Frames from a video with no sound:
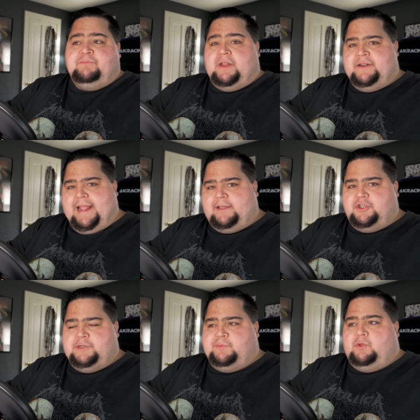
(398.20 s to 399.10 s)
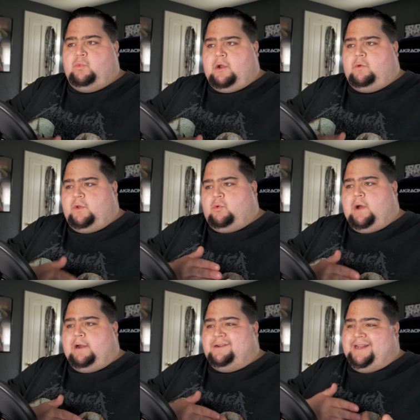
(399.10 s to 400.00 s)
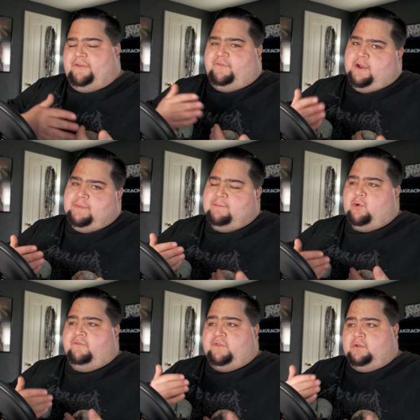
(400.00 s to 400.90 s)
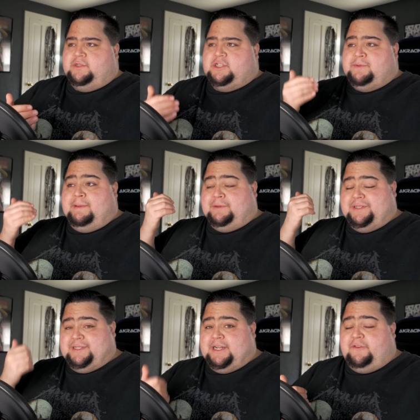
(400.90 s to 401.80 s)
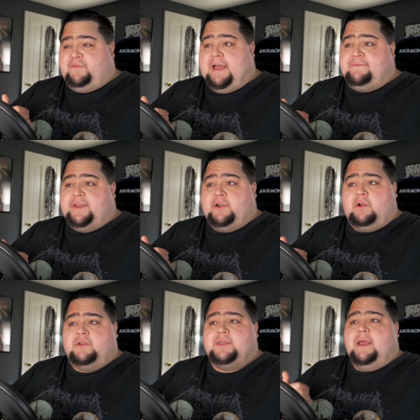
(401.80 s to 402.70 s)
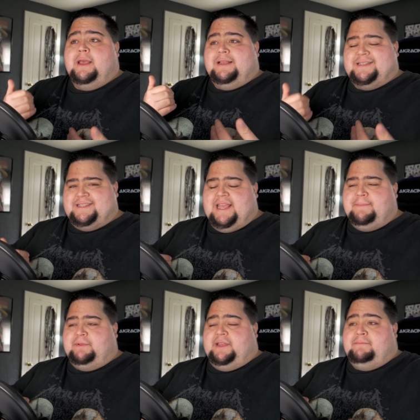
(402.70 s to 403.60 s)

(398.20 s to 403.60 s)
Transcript: negligible, where it required a fair bit more voltage to be able to sit at 5 gigahertz stably.